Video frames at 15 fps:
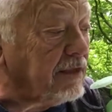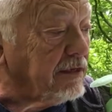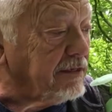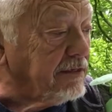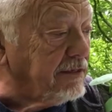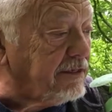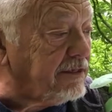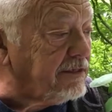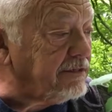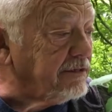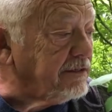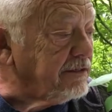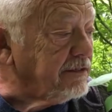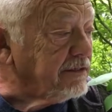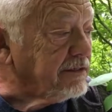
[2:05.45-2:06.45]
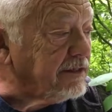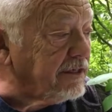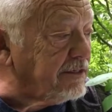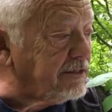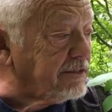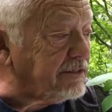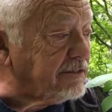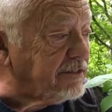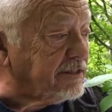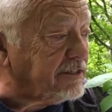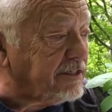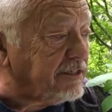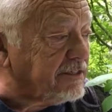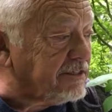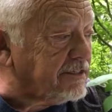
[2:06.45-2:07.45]
Yeah. Carrot
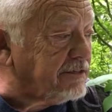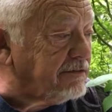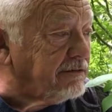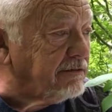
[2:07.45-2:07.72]
biscuits.